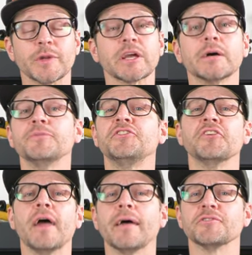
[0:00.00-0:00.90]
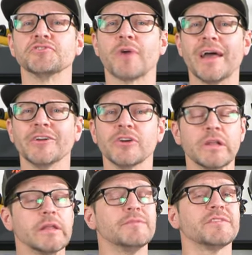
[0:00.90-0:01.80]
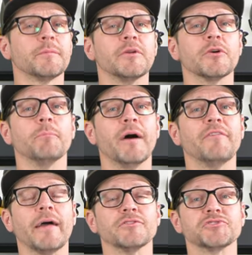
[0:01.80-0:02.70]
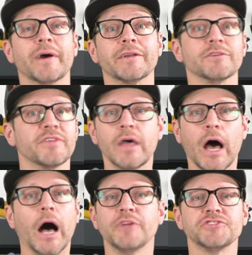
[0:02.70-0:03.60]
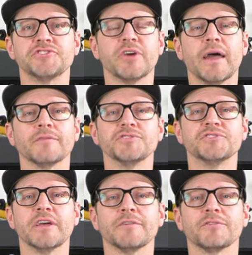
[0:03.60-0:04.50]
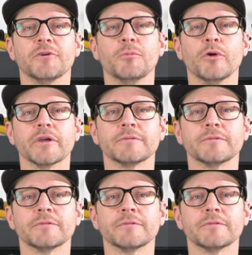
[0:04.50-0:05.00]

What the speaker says: when it comes to your average rider and even some of your above average riders on just your average day of snowboarding.